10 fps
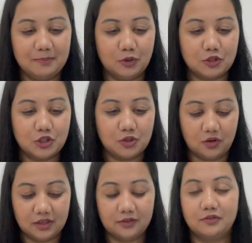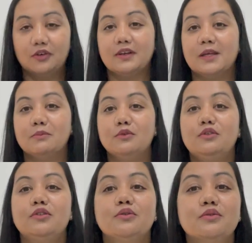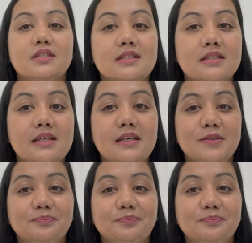I'm not sure if you're able to see.